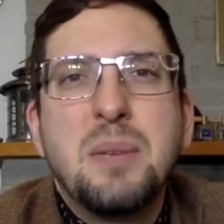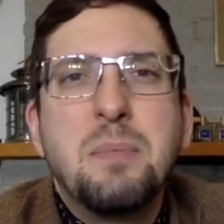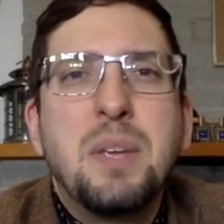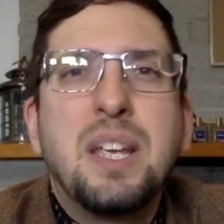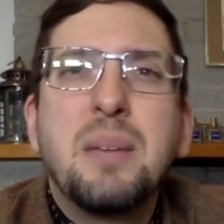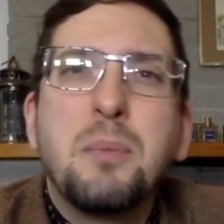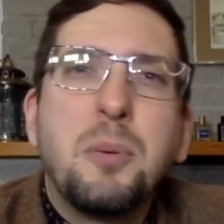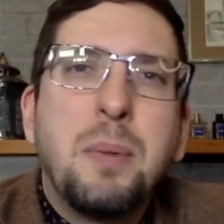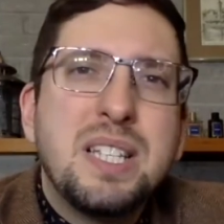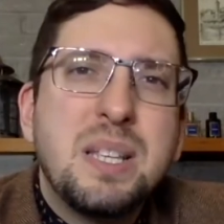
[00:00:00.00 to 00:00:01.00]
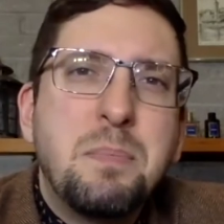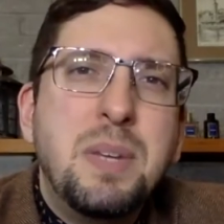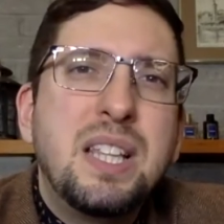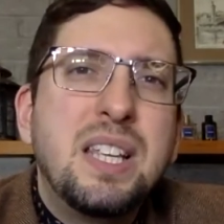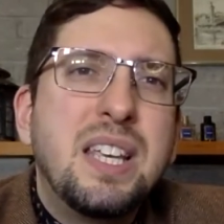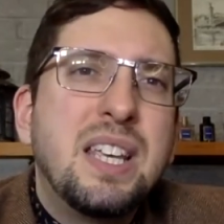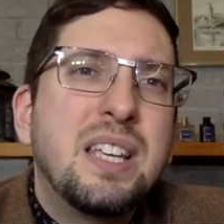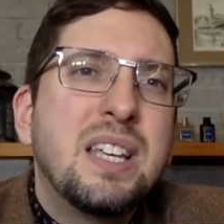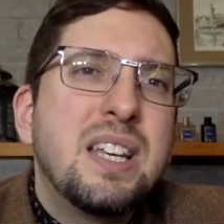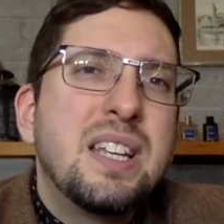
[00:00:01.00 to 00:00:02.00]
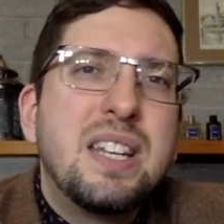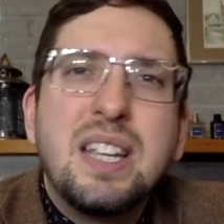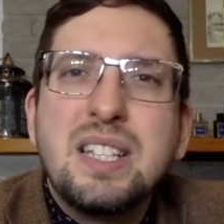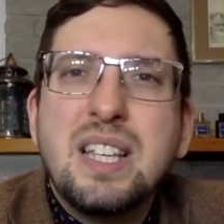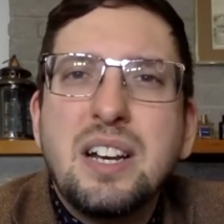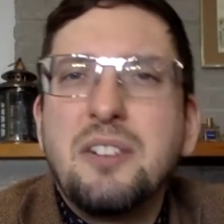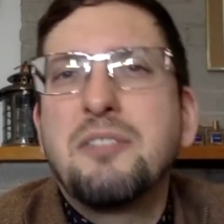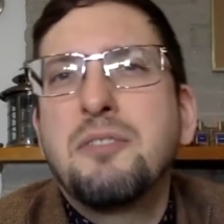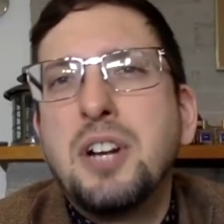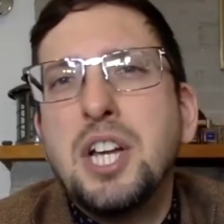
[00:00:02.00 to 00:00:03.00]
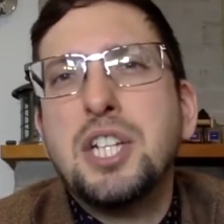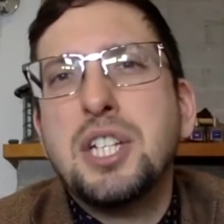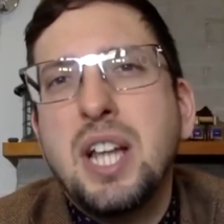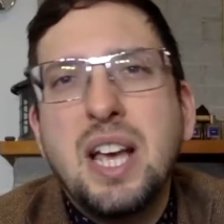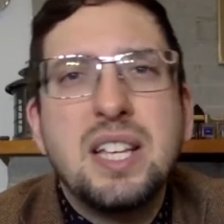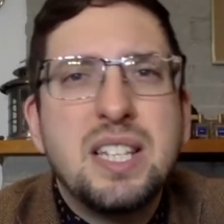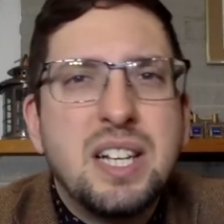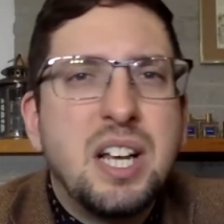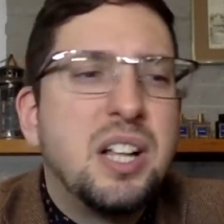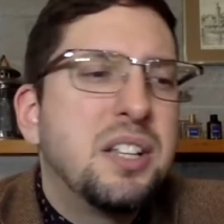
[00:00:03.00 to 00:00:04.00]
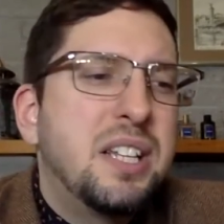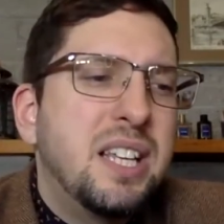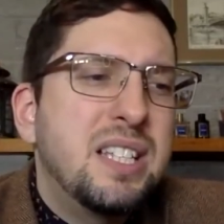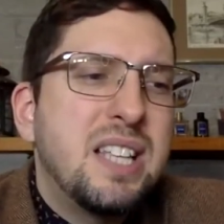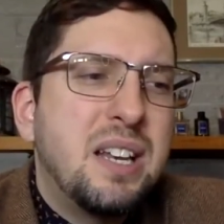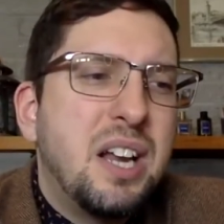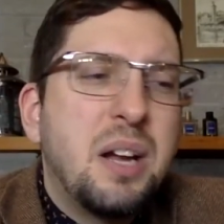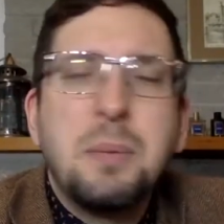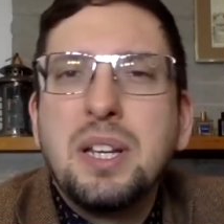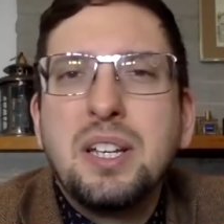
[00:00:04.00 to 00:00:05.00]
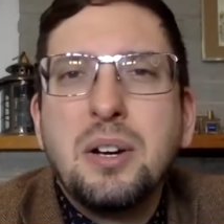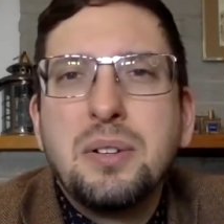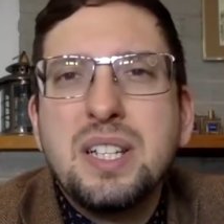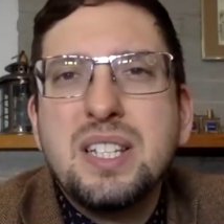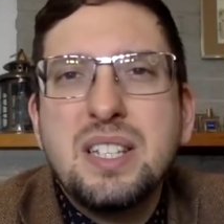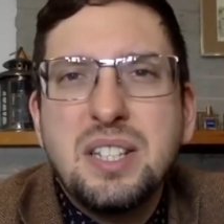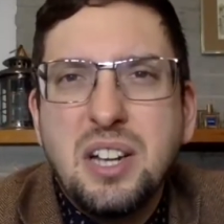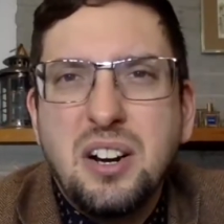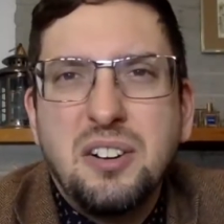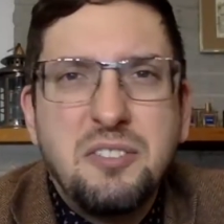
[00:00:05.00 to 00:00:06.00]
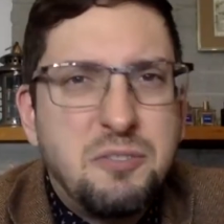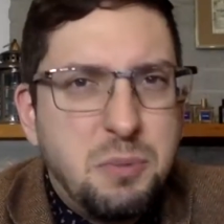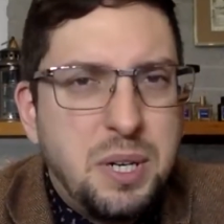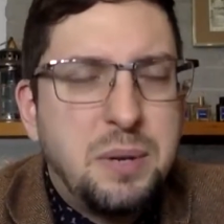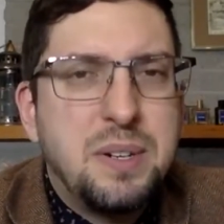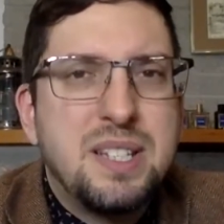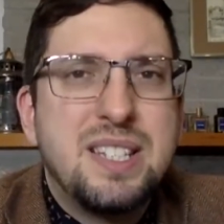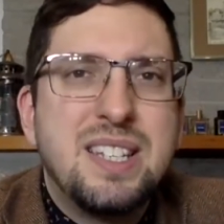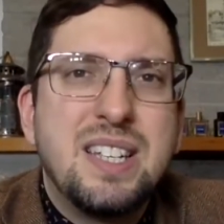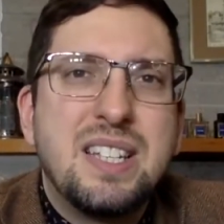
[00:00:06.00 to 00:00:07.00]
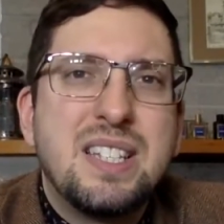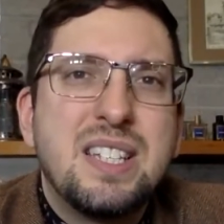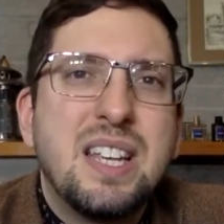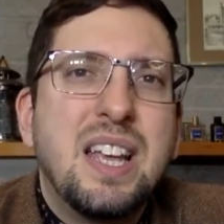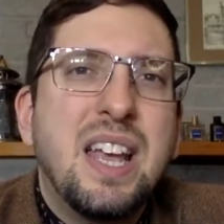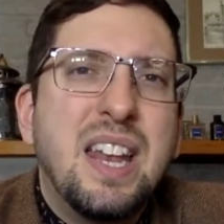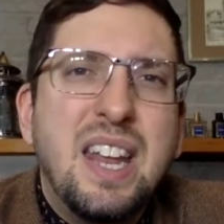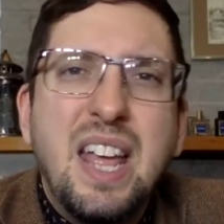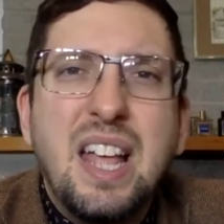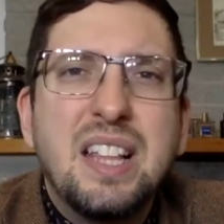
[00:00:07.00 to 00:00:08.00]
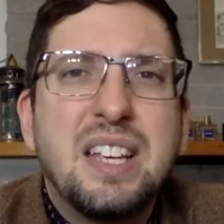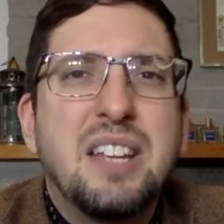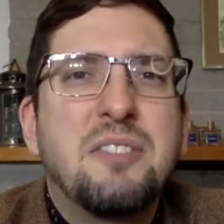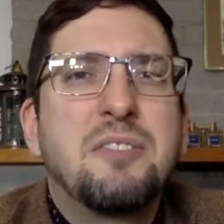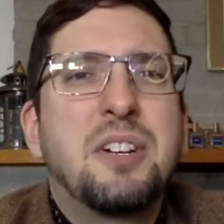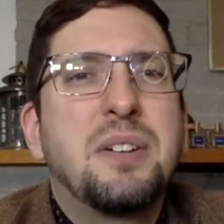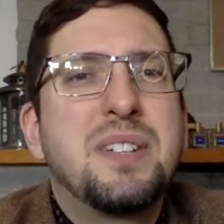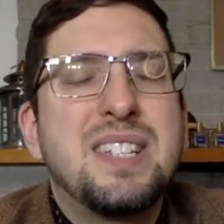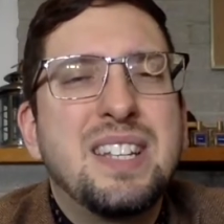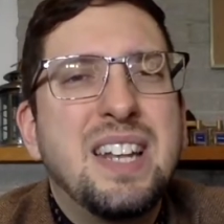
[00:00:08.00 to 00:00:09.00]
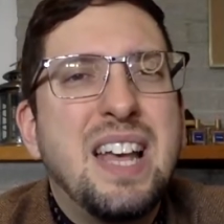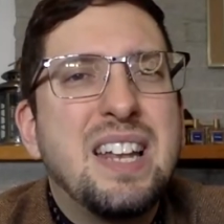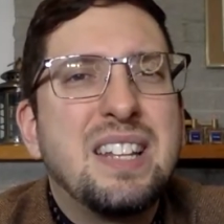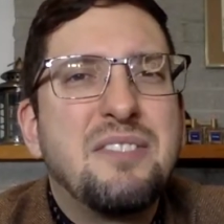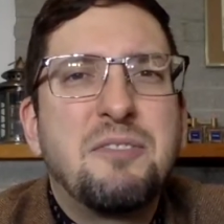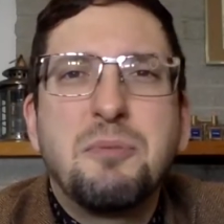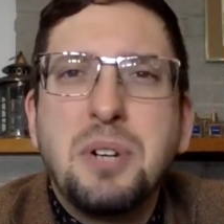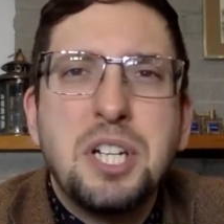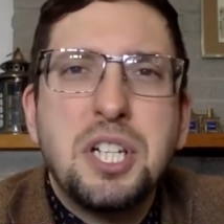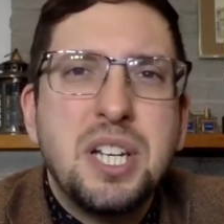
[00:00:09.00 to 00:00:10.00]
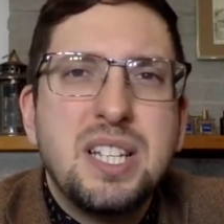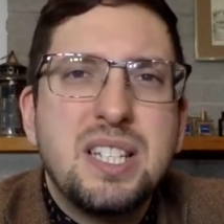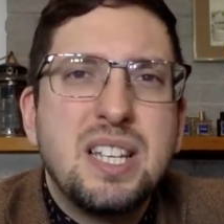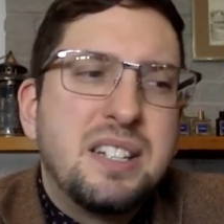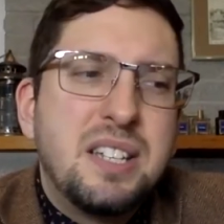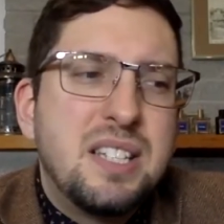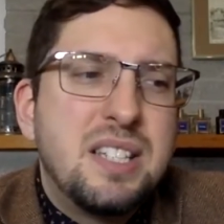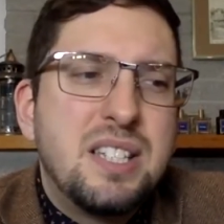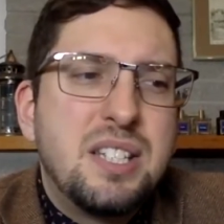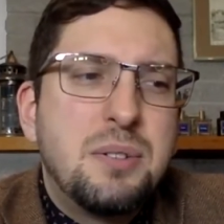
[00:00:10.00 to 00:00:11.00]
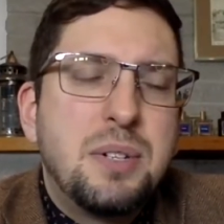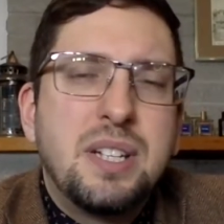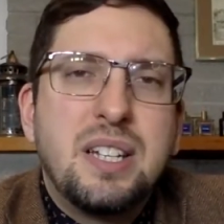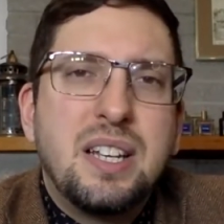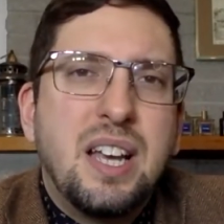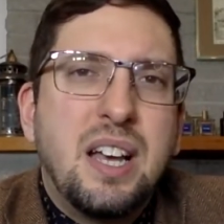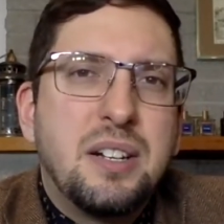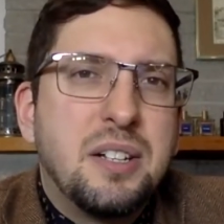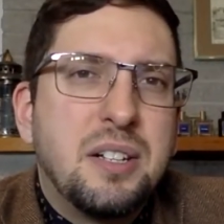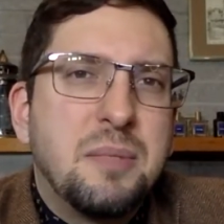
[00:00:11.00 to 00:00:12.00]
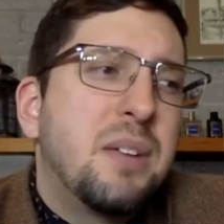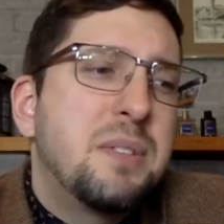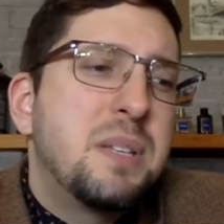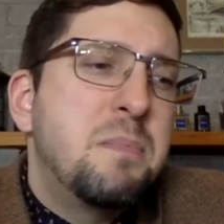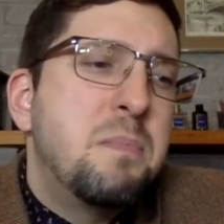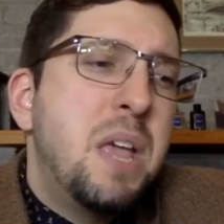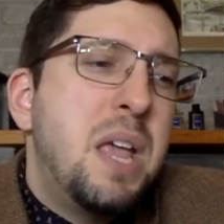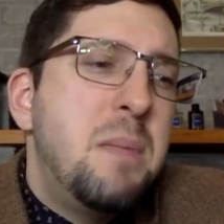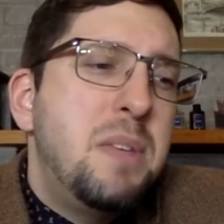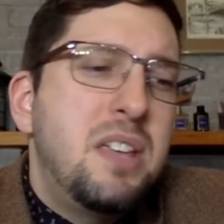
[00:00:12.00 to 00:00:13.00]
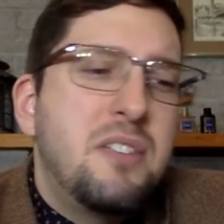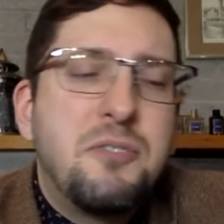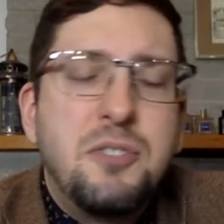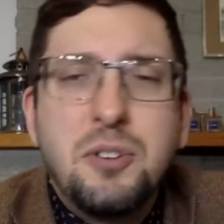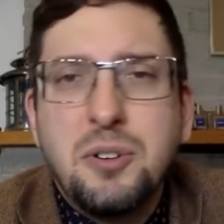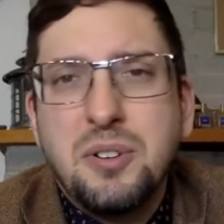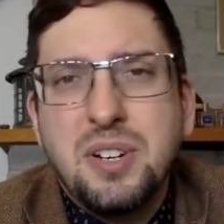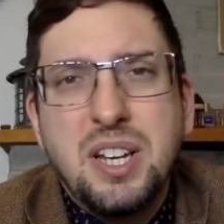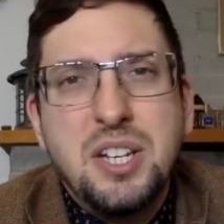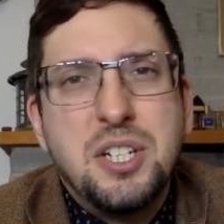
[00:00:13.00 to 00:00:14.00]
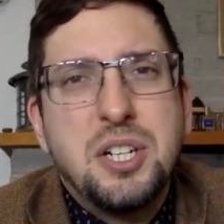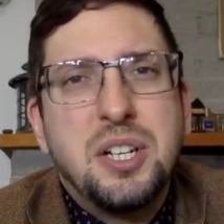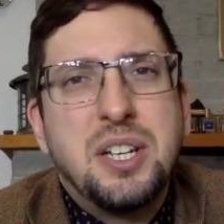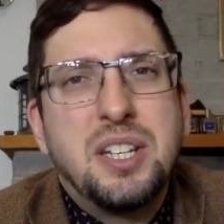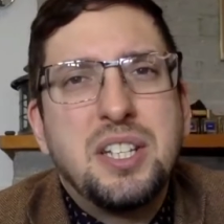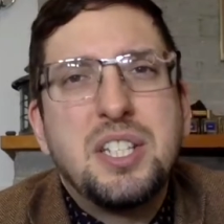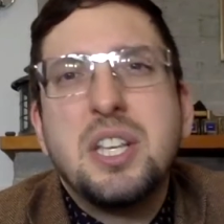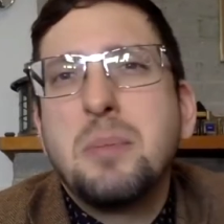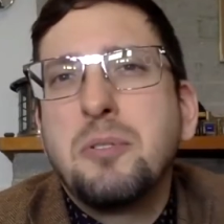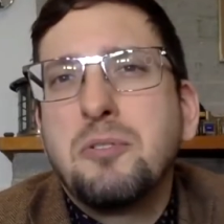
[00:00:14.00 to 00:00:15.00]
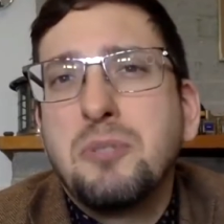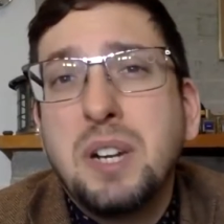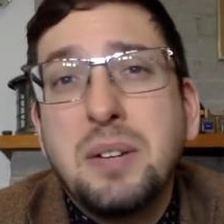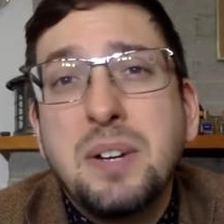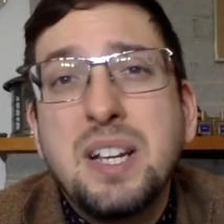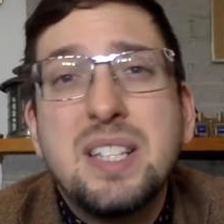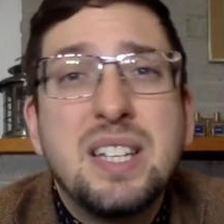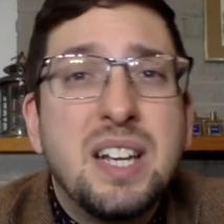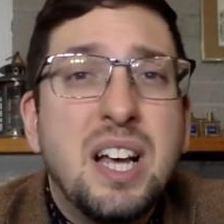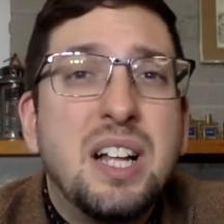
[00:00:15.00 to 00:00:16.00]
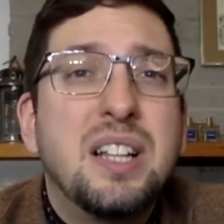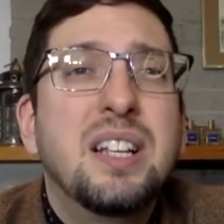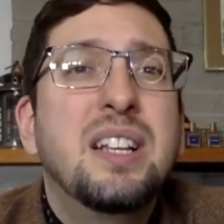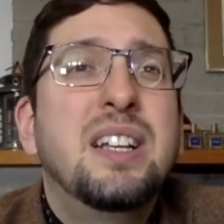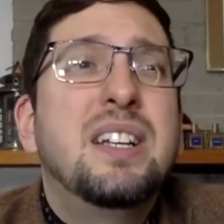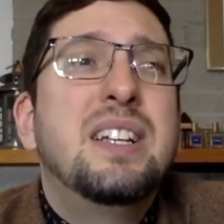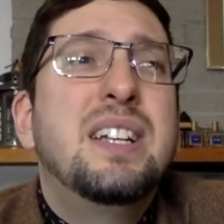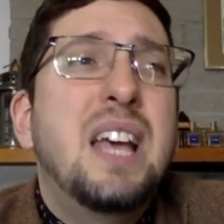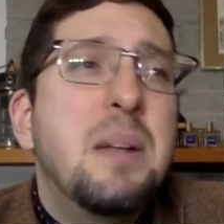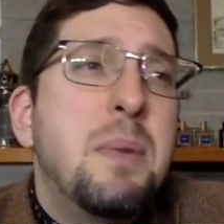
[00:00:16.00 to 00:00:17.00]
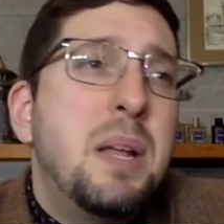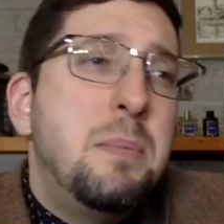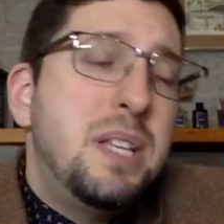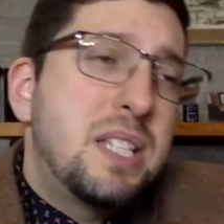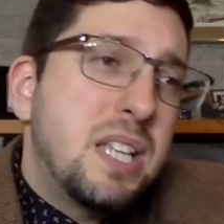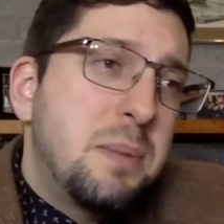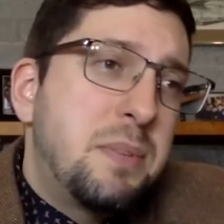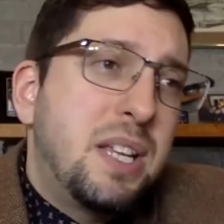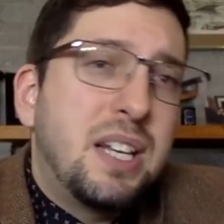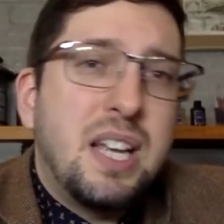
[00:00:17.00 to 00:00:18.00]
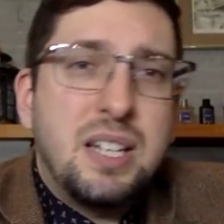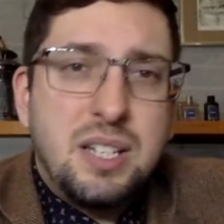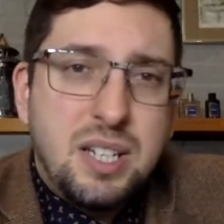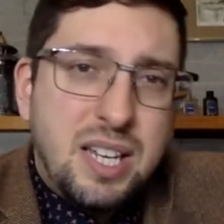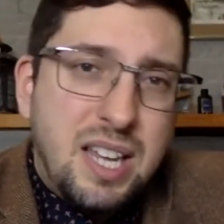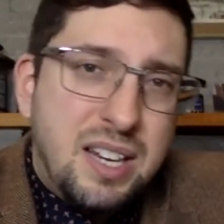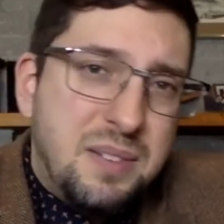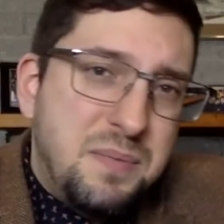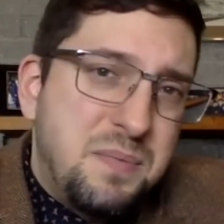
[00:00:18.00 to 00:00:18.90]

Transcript: Make it more mass appealing, things that are fresh, nice, and all. The thing is that Armani code is a dark fragrance. It's an elegant fragrance, and that freshness doesn't suit it at all. I would say maybe if you're enjoying summer fragrance and all, that might be something that can